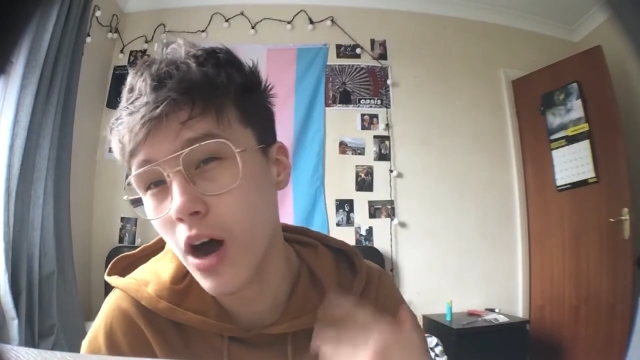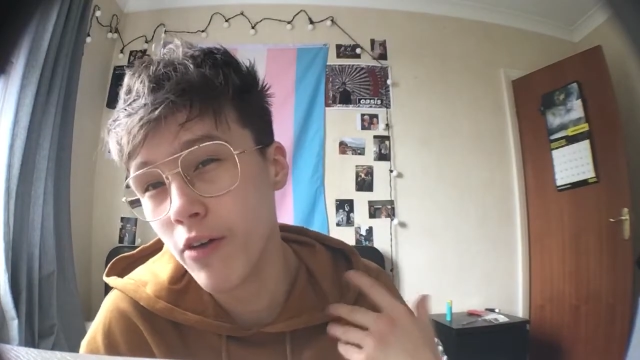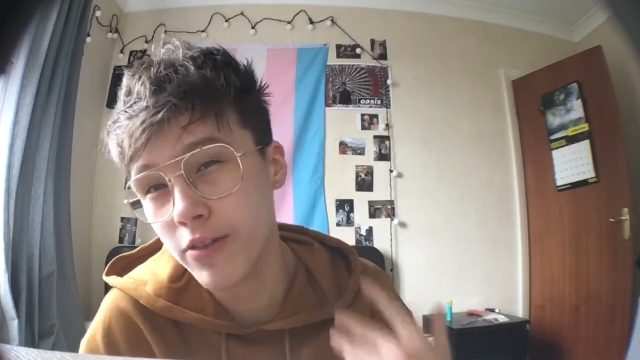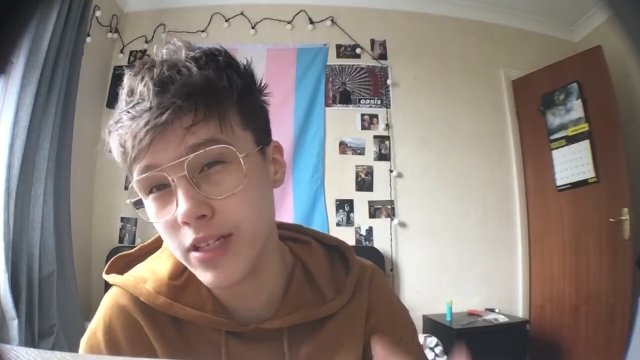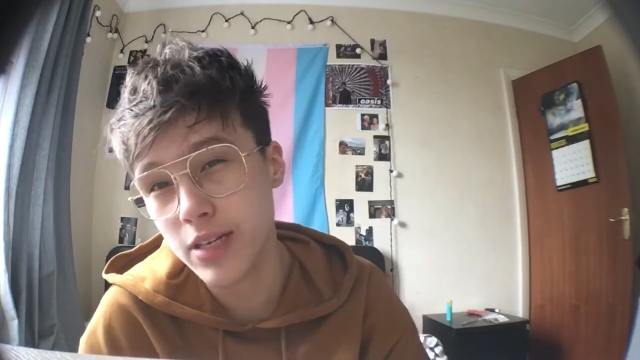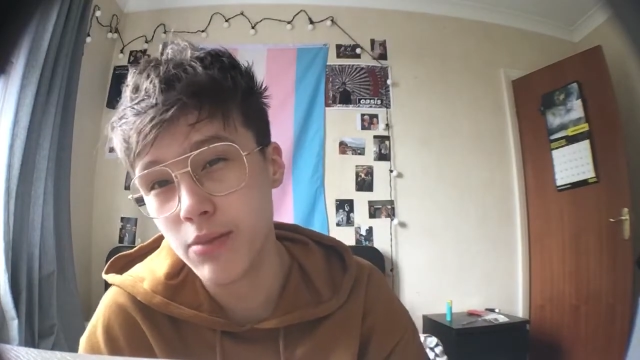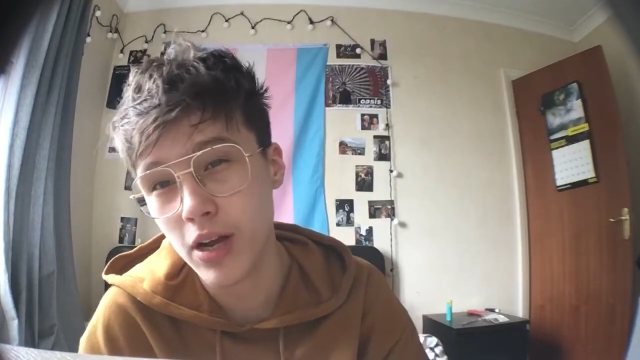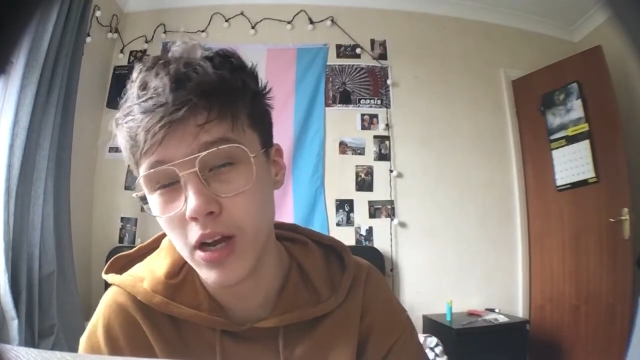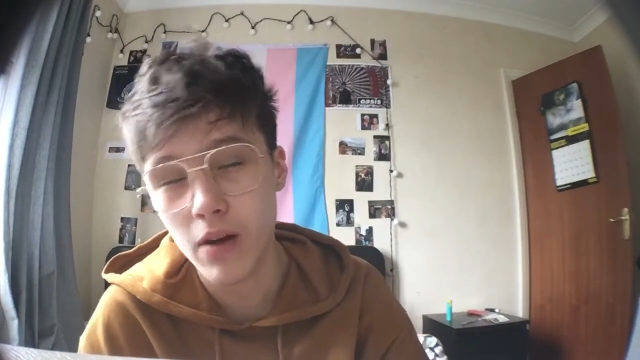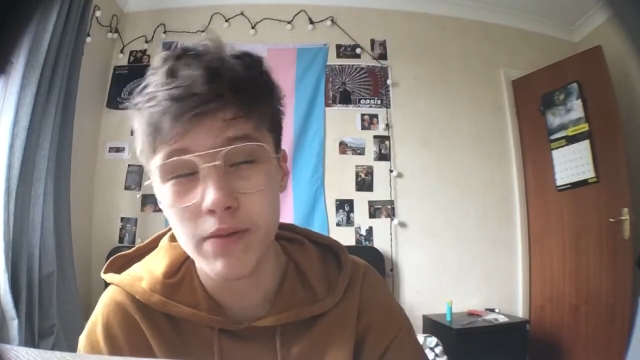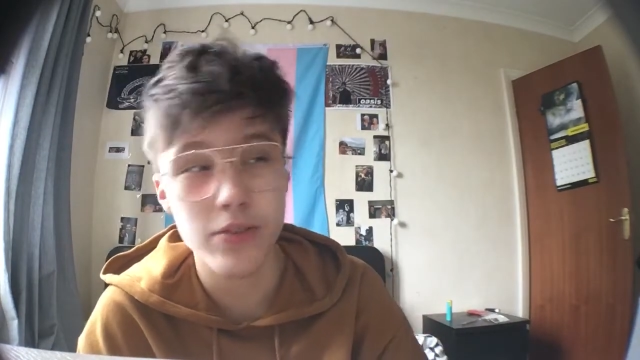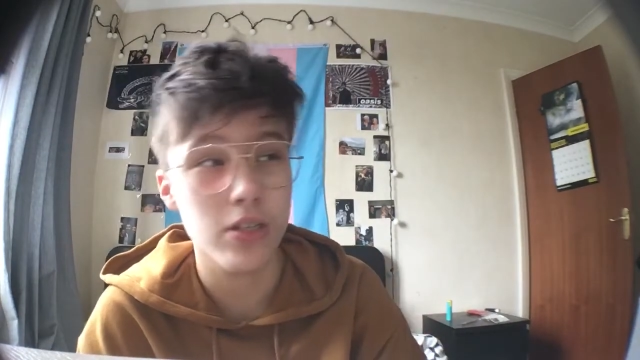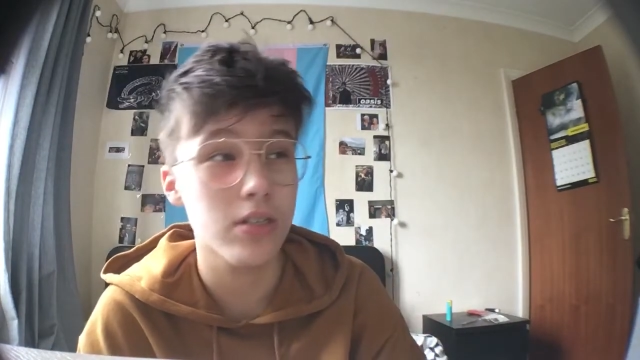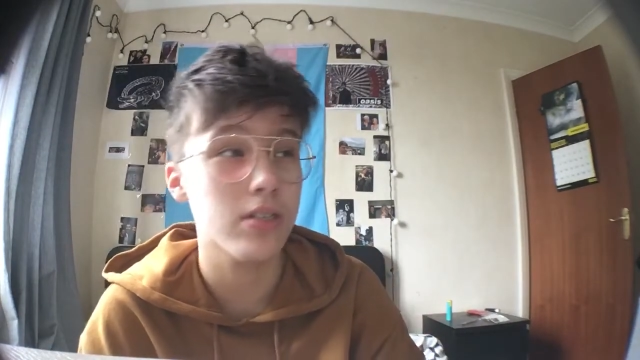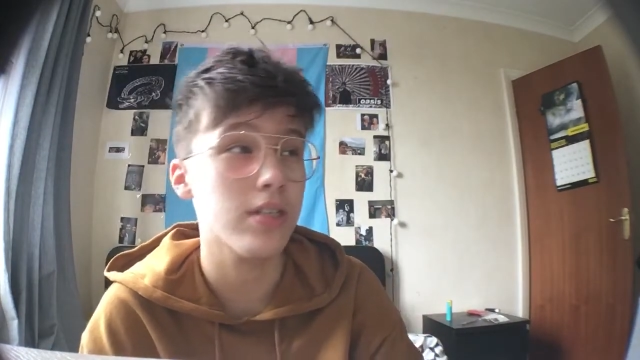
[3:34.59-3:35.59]
Obviously, my
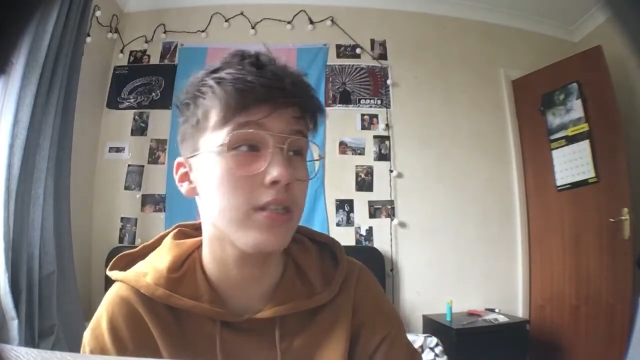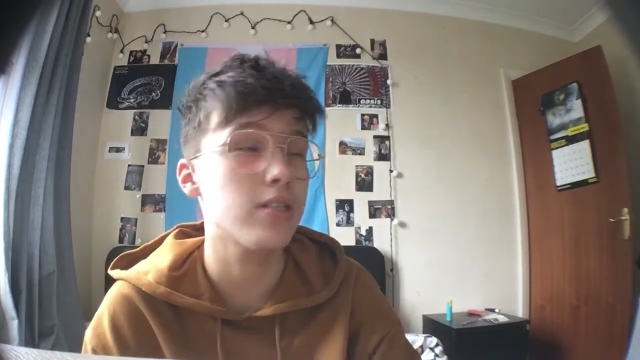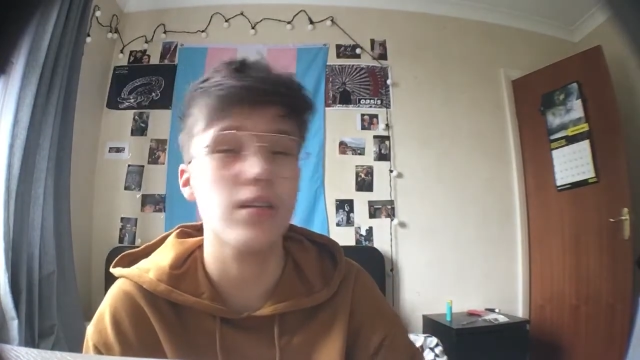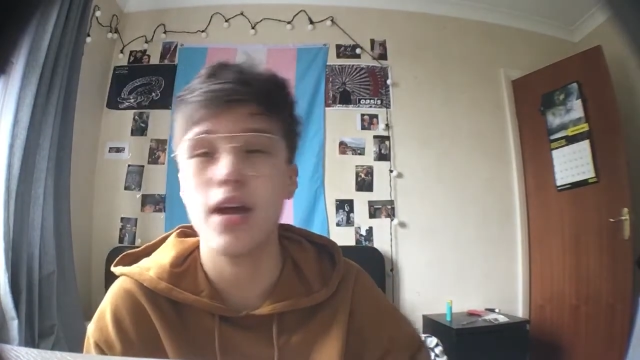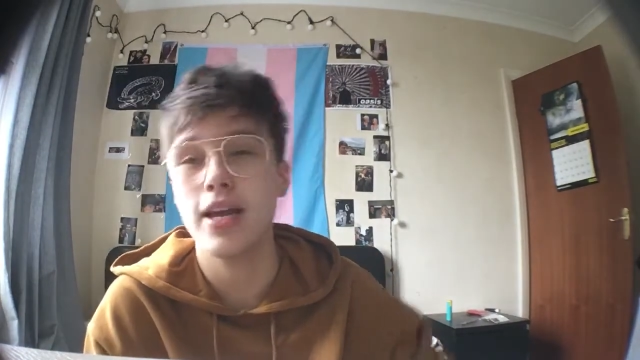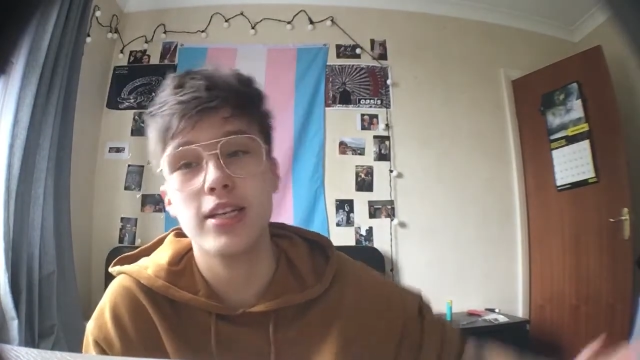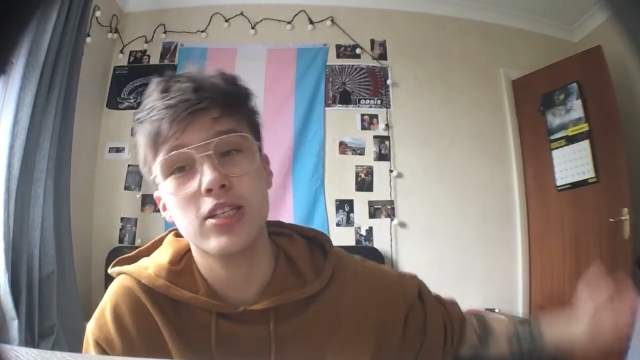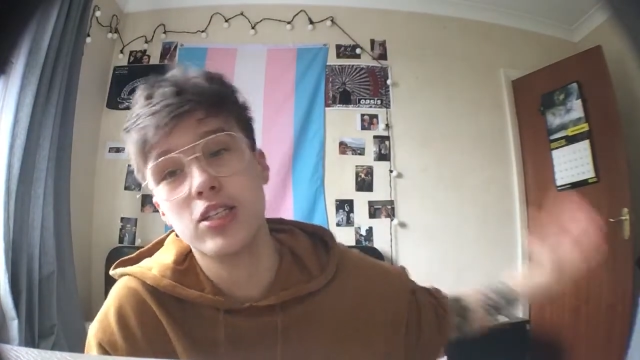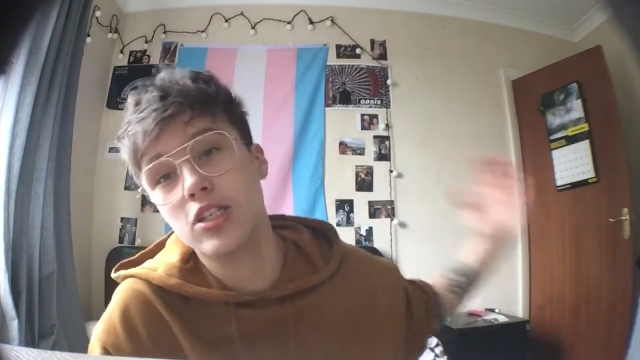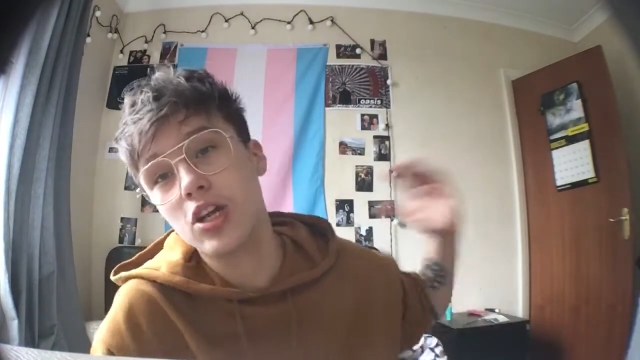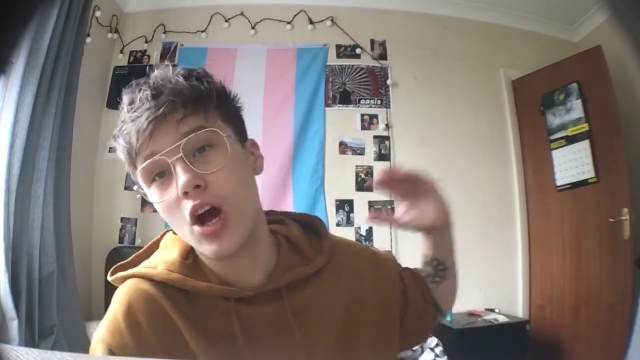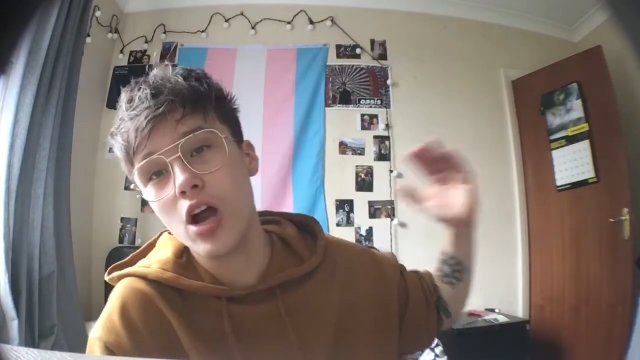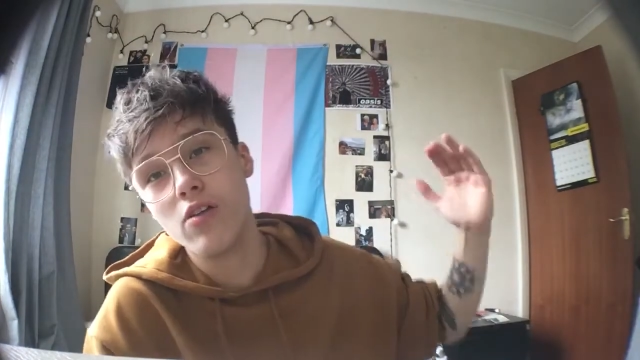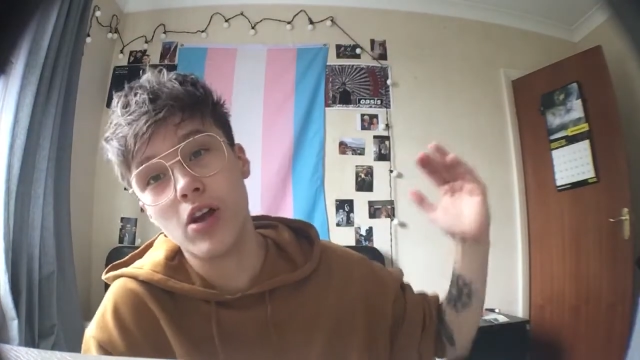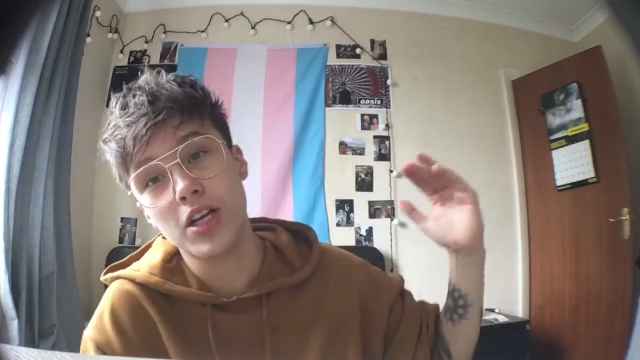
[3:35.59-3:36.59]
confidence is
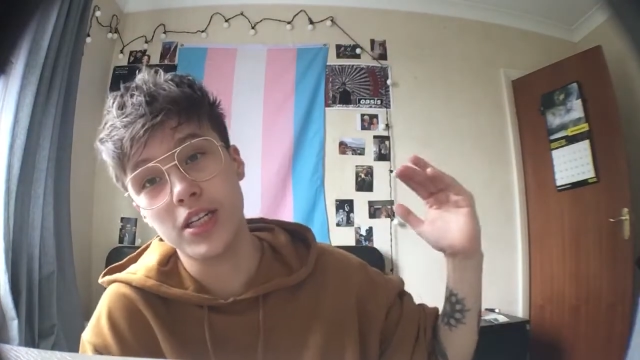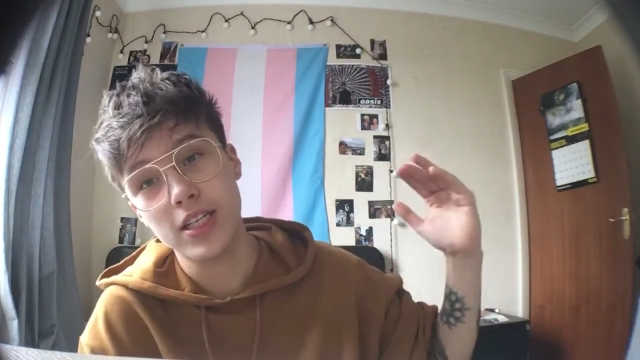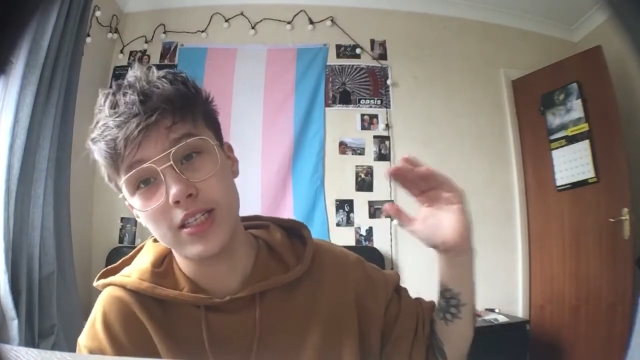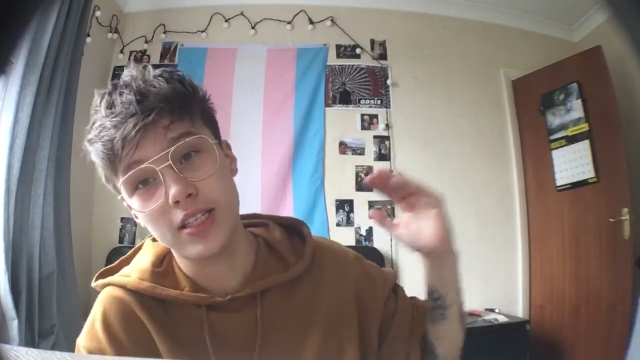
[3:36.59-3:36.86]
skyrocketed